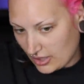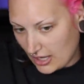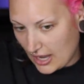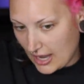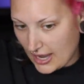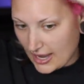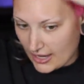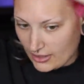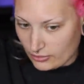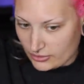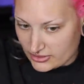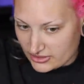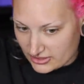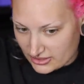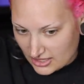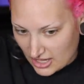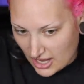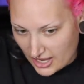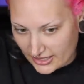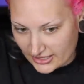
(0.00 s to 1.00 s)
I was
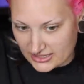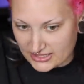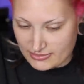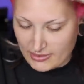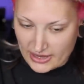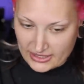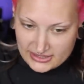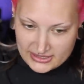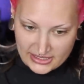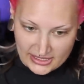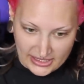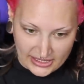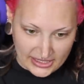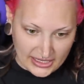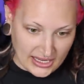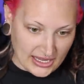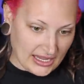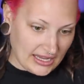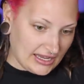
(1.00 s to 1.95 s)
not expecting